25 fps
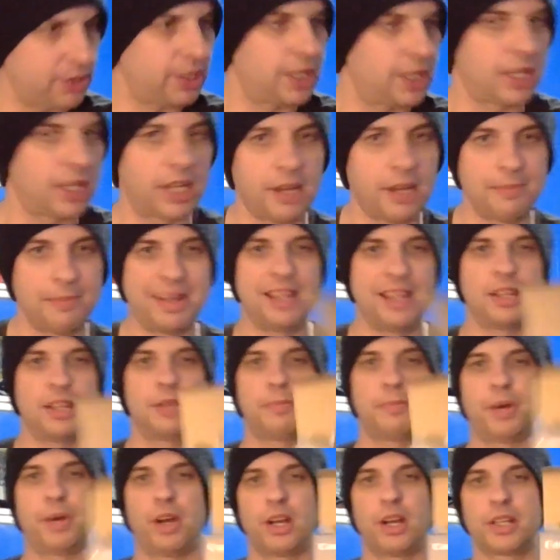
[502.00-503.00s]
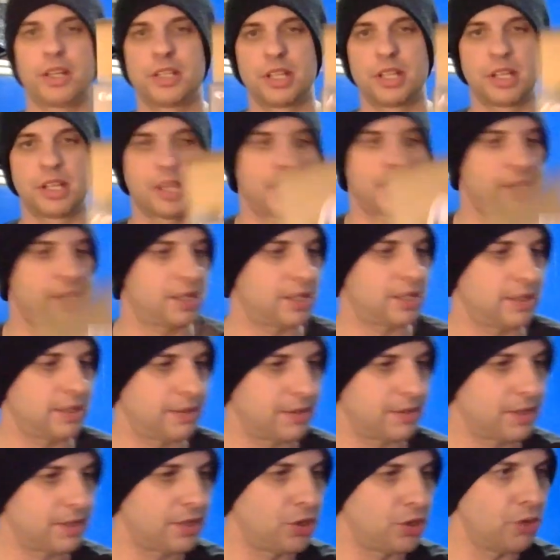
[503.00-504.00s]
It didn't come in the box. You get
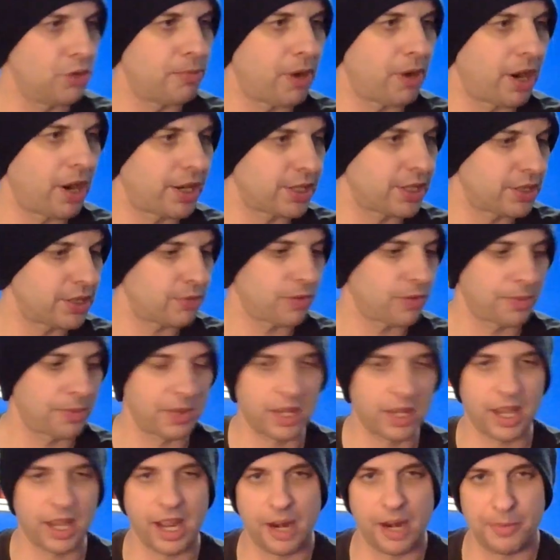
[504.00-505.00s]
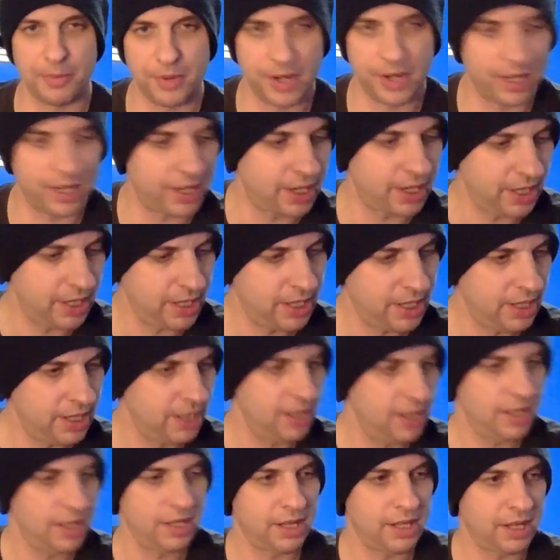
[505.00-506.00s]
two boxes, one with the camera in it,
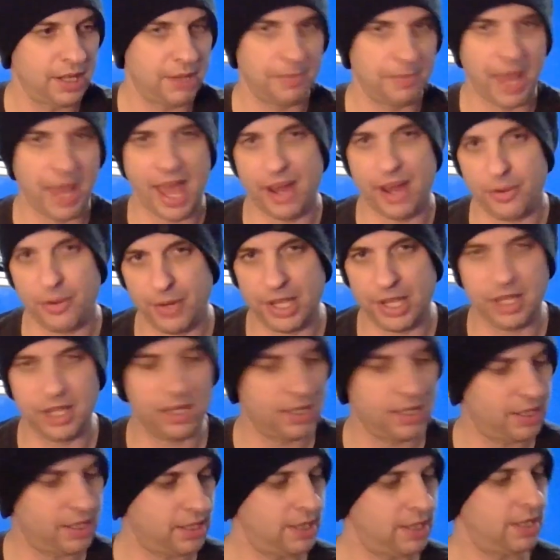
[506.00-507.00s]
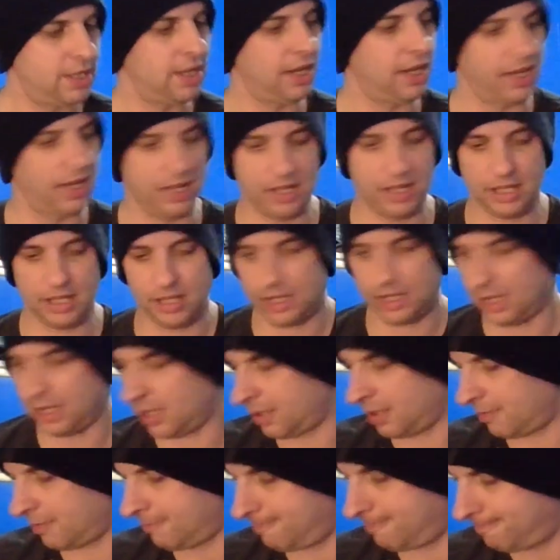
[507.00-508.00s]
battery, and the
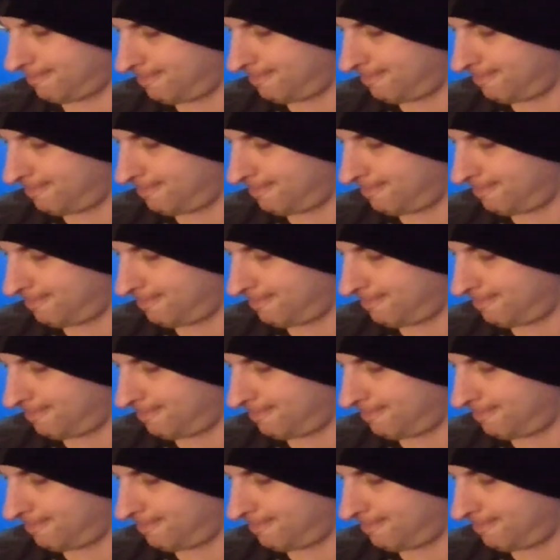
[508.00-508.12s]
little